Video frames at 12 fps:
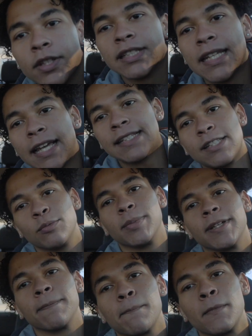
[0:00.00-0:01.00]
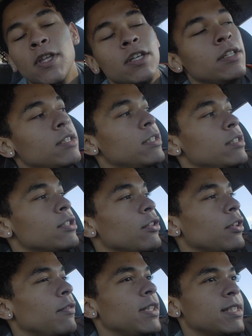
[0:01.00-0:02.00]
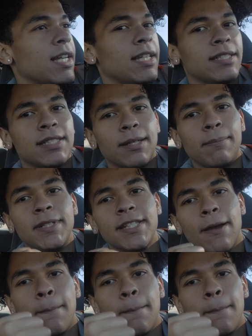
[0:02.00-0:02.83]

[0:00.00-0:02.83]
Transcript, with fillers: this last little bit. So anyways guys, peace